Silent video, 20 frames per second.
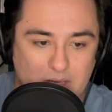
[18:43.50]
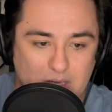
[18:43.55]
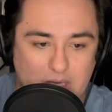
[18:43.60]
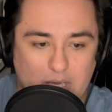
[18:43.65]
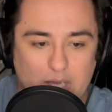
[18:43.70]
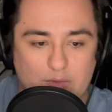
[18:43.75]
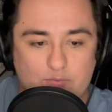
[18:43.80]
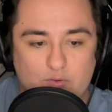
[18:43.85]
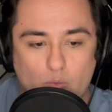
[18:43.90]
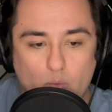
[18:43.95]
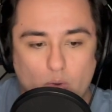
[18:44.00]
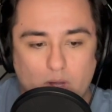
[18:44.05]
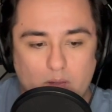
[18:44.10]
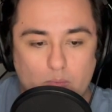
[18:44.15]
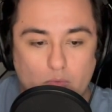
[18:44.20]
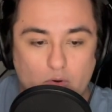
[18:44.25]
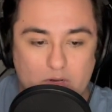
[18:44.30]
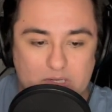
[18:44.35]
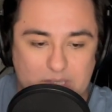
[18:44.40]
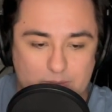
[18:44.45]
If you want
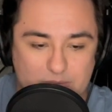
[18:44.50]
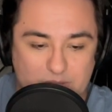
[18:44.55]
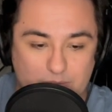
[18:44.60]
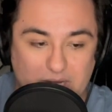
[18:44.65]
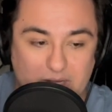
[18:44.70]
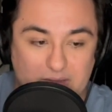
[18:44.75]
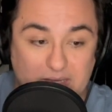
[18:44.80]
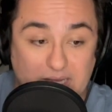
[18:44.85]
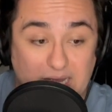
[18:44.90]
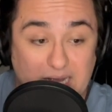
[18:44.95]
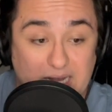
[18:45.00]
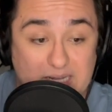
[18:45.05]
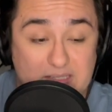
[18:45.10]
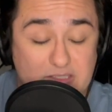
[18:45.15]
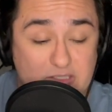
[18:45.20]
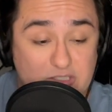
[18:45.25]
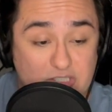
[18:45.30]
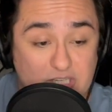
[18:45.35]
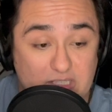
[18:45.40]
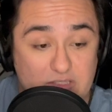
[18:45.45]
more tips about that, I'd
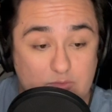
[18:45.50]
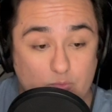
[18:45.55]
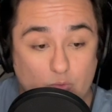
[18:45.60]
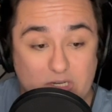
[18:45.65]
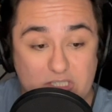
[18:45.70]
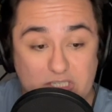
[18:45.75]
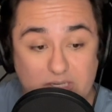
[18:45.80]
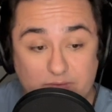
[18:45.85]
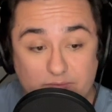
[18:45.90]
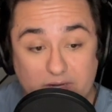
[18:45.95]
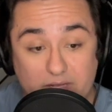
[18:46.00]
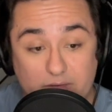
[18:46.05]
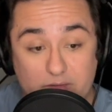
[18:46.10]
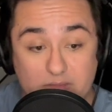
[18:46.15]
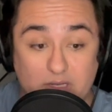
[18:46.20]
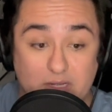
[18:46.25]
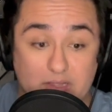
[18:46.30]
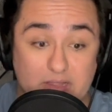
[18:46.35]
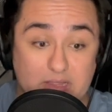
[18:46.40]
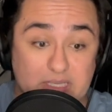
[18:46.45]
suggest watching
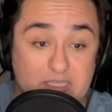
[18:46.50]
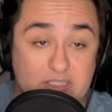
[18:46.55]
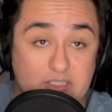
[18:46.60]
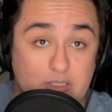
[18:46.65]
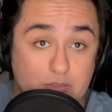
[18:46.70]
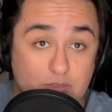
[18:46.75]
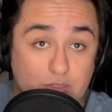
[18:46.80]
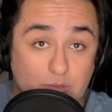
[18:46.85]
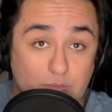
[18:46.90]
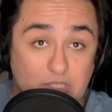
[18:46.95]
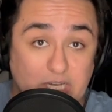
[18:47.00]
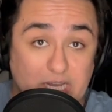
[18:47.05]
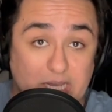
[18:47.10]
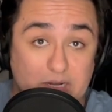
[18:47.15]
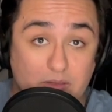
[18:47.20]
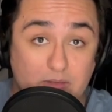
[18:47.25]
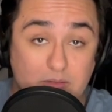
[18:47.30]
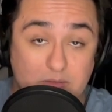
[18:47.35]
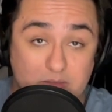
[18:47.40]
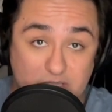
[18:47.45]
videos on this YouTube
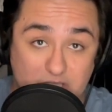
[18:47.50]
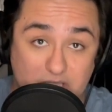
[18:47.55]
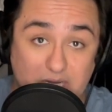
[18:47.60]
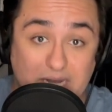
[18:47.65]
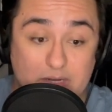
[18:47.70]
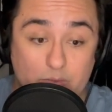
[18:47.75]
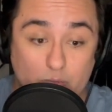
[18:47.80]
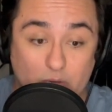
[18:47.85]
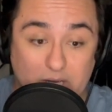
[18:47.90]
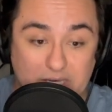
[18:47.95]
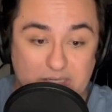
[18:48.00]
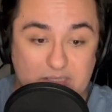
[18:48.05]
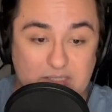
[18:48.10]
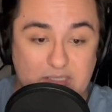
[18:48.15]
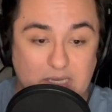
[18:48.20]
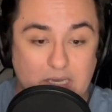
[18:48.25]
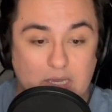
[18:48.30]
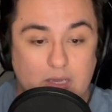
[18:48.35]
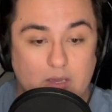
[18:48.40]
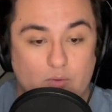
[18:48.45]
channel, Sideways,
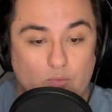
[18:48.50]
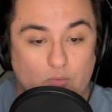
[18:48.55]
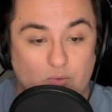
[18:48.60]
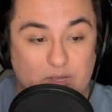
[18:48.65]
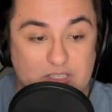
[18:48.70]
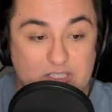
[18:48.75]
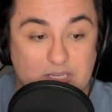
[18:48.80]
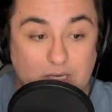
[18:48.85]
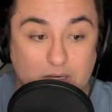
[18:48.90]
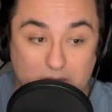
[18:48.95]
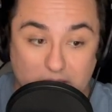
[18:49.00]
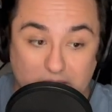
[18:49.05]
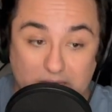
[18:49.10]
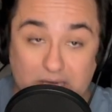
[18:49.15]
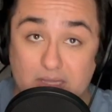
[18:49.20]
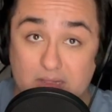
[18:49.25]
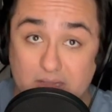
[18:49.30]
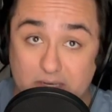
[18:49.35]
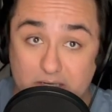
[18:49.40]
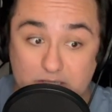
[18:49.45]
which I'll
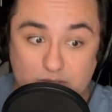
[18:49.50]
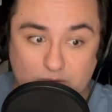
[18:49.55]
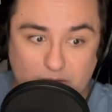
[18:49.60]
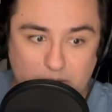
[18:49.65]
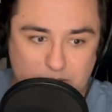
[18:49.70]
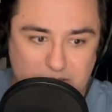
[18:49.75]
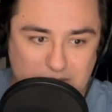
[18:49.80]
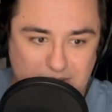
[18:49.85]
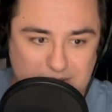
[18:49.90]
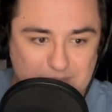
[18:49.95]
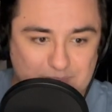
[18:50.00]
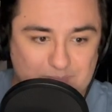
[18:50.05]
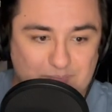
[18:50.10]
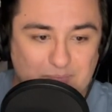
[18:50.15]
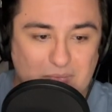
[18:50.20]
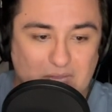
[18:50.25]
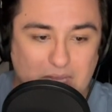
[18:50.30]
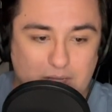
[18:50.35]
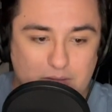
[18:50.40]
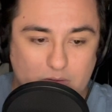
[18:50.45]
link in the description.
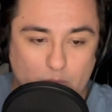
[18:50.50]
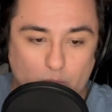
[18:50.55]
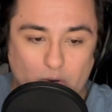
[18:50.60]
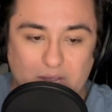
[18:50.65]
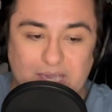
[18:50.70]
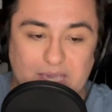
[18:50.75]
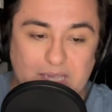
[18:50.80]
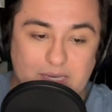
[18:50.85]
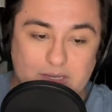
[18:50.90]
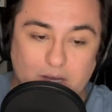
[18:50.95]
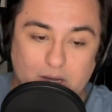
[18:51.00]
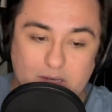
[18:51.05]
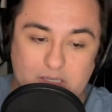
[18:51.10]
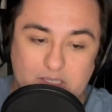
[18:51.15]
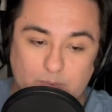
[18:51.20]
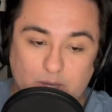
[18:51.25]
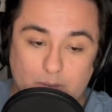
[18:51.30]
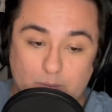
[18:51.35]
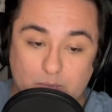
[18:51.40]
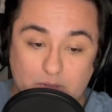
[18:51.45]
The way he talks
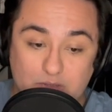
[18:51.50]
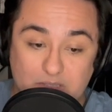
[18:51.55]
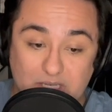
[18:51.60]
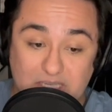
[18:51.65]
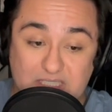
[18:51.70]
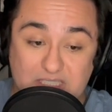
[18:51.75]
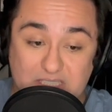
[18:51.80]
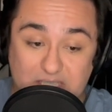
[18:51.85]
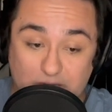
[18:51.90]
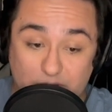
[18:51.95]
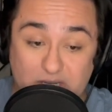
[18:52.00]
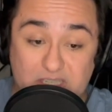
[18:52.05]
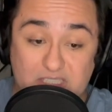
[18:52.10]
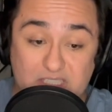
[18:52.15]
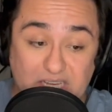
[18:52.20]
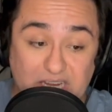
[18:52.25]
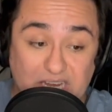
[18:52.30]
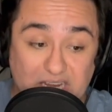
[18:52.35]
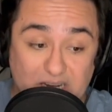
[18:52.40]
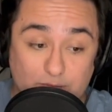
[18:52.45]
about music
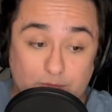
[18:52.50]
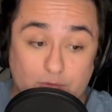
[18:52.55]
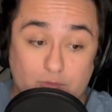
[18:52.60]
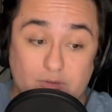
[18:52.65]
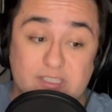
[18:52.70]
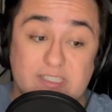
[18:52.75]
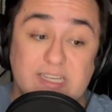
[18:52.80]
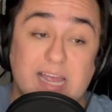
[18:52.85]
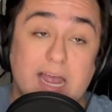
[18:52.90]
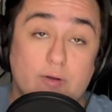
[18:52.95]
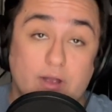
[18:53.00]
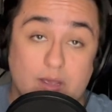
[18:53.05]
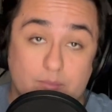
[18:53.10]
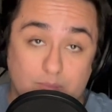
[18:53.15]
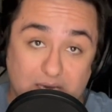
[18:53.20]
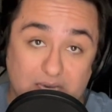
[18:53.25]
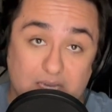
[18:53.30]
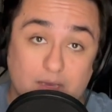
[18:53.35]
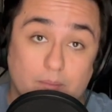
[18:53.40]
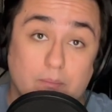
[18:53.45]
seriously influenced how I
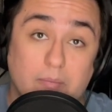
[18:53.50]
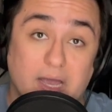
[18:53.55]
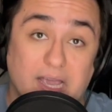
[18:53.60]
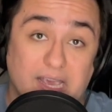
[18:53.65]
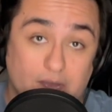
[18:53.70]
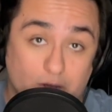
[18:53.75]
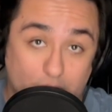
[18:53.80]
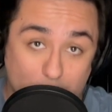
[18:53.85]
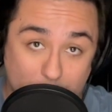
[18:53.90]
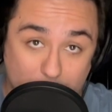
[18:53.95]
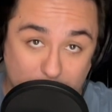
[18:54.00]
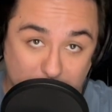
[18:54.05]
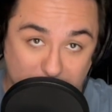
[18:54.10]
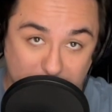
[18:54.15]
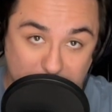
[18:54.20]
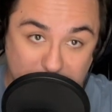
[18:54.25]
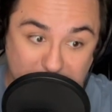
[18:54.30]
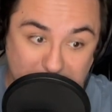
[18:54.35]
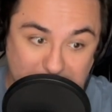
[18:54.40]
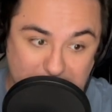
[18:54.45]
make my own
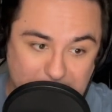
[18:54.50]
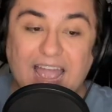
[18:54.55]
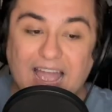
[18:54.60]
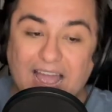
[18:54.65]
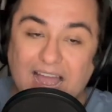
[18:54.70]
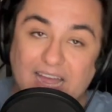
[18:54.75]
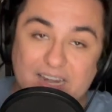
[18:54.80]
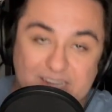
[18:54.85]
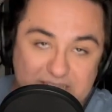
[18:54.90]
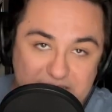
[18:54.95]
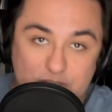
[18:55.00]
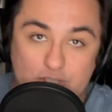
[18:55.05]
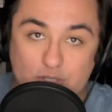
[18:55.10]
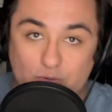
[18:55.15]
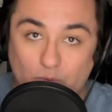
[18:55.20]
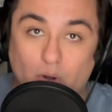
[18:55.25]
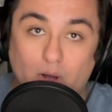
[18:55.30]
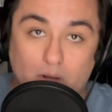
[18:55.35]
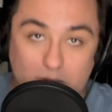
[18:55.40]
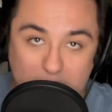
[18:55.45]
music. Adding
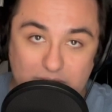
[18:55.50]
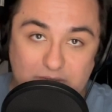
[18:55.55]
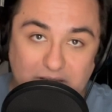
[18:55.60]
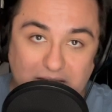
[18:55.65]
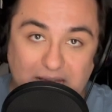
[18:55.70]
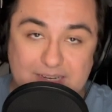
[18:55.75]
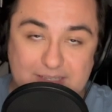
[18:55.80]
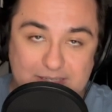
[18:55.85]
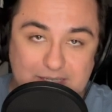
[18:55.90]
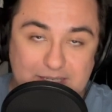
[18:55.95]
to all of that,